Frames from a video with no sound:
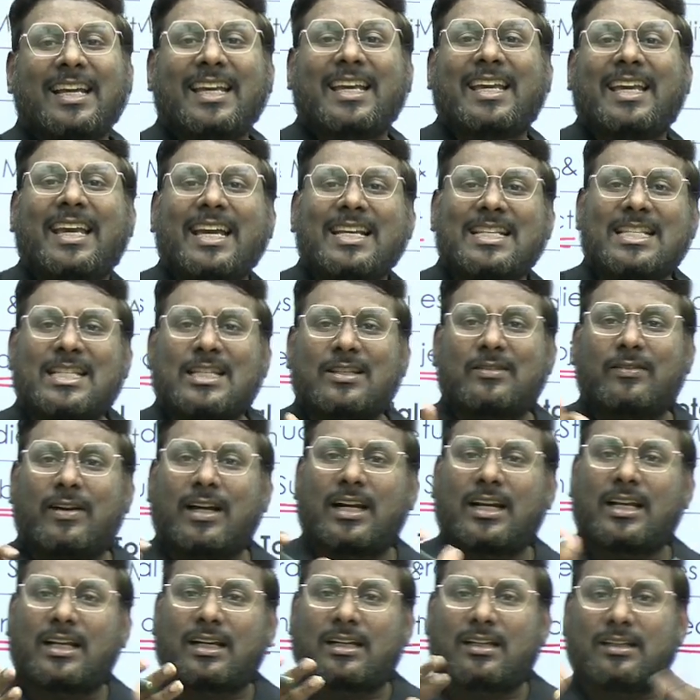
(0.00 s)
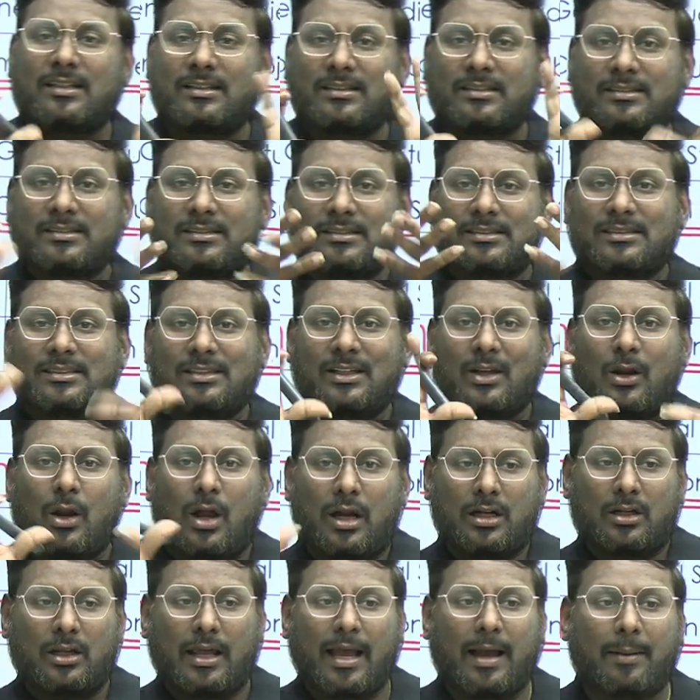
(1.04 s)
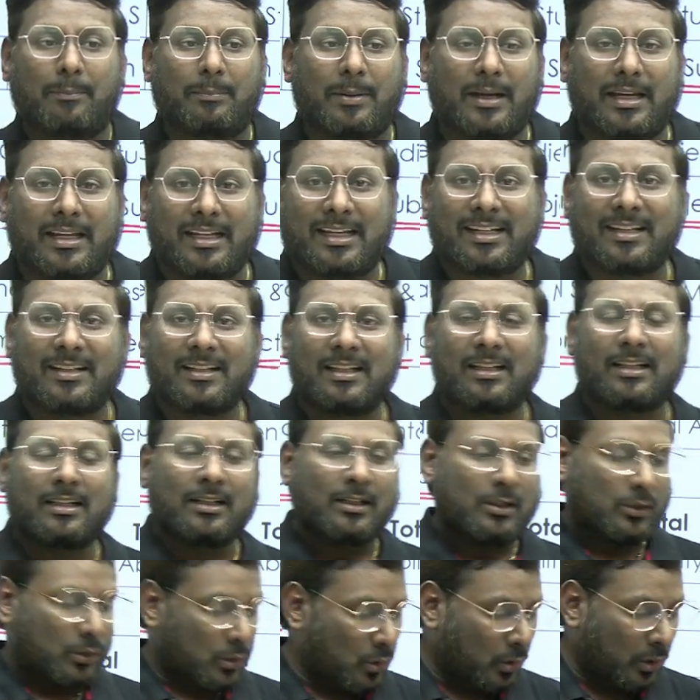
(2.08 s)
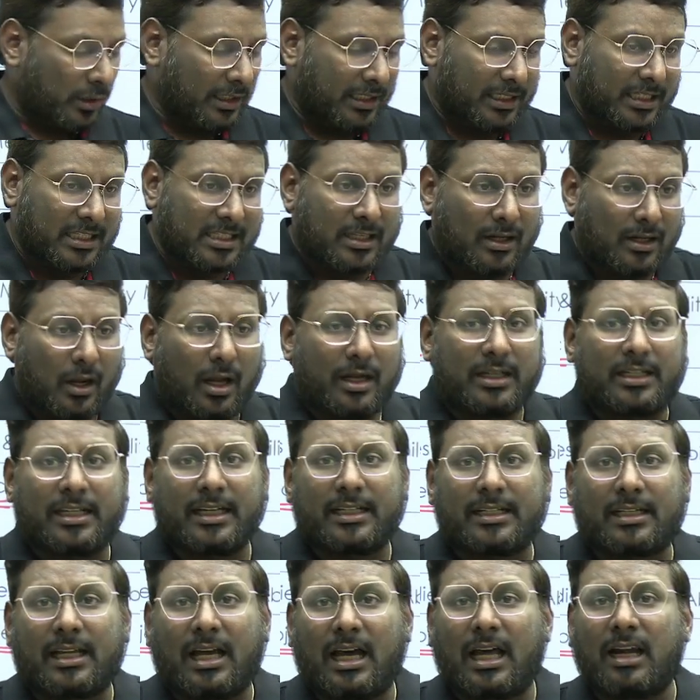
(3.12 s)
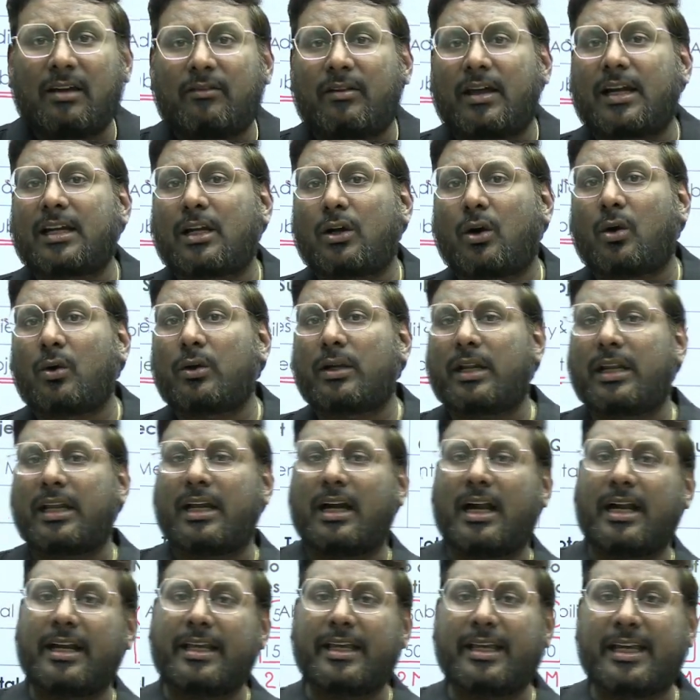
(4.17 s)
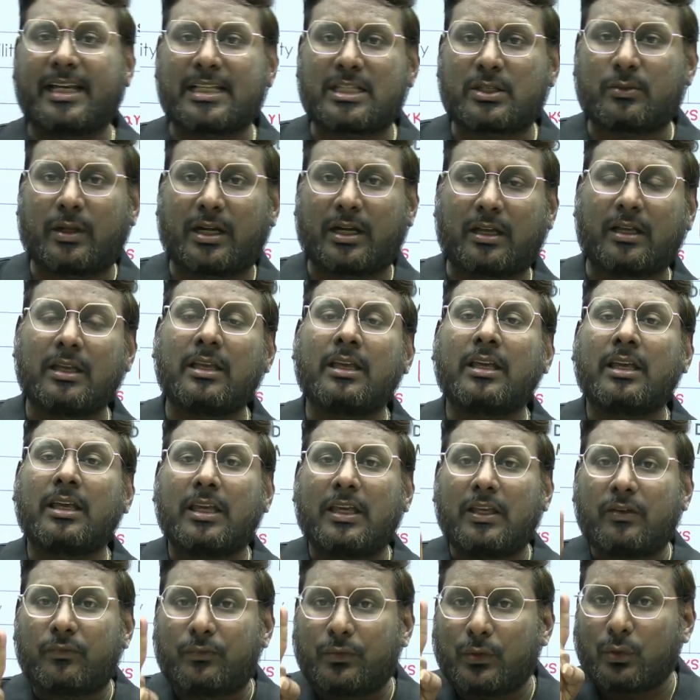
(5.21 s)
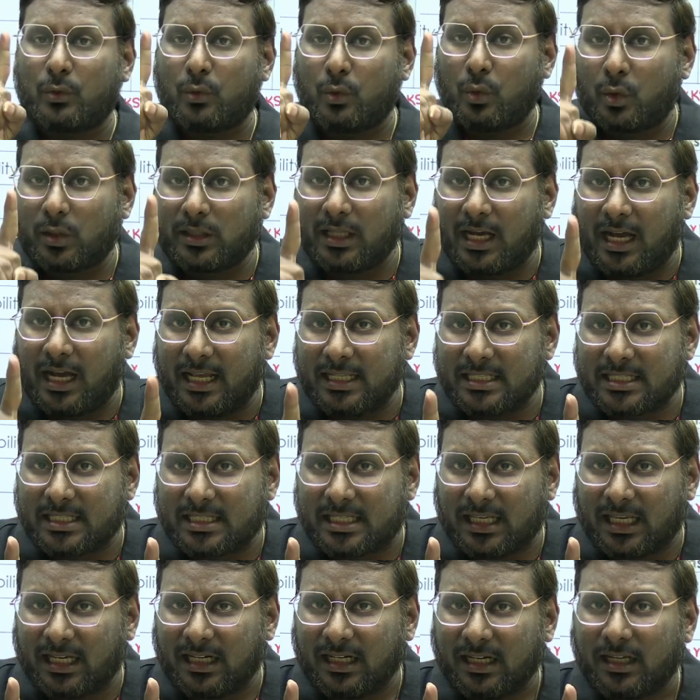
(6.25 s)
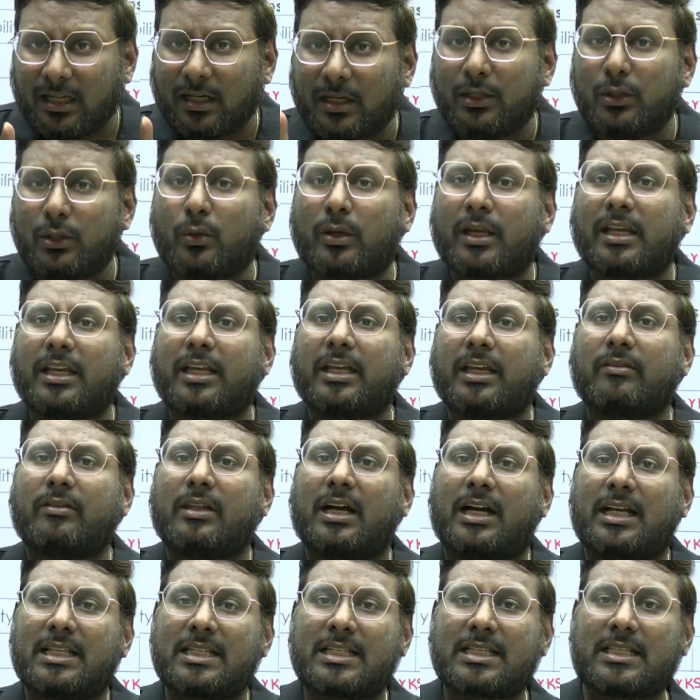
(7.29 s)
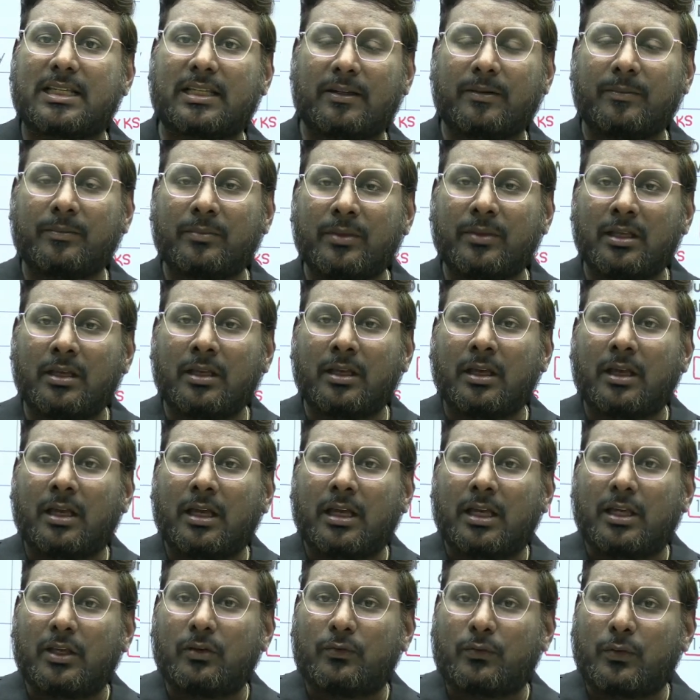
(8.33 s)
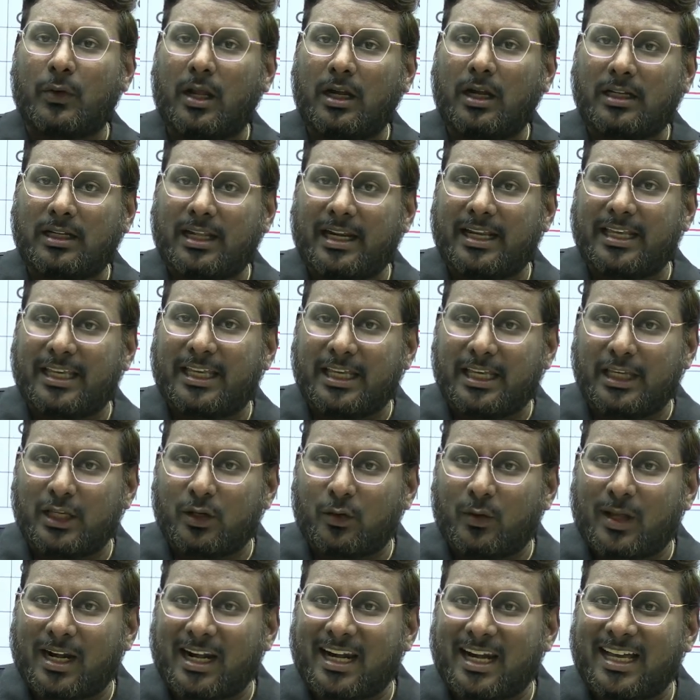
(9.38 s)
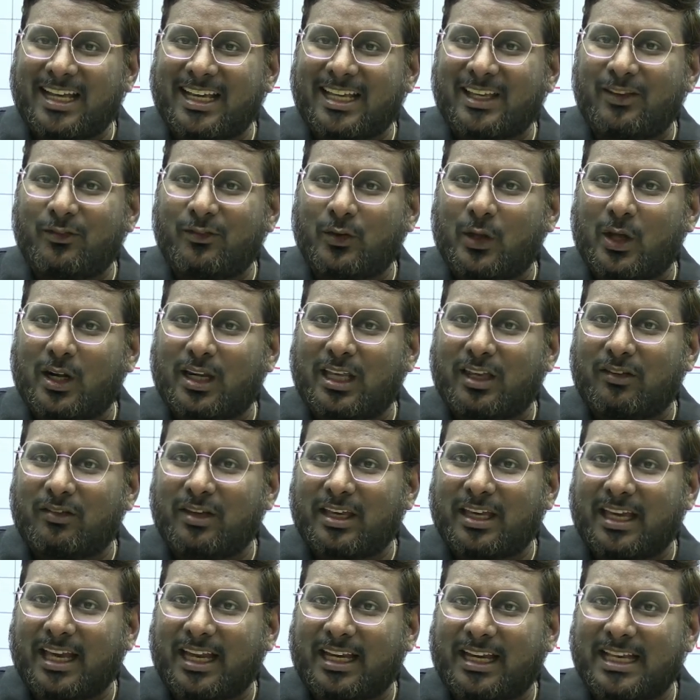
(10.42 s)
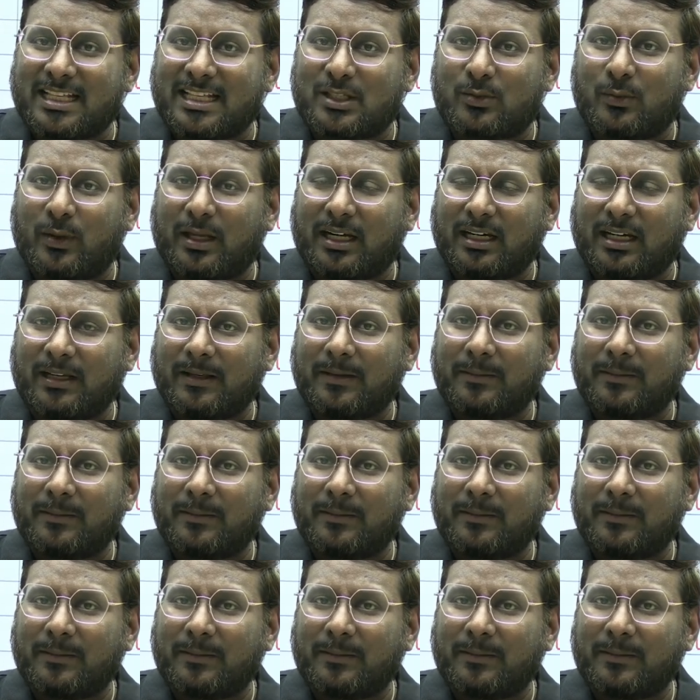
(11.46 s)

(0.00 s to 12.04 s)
guesswork not happening. So it is not at all workout regarding guesswork. If you know the answer, you can give the answer. If you are trying your luck, if you are giving a guesswork,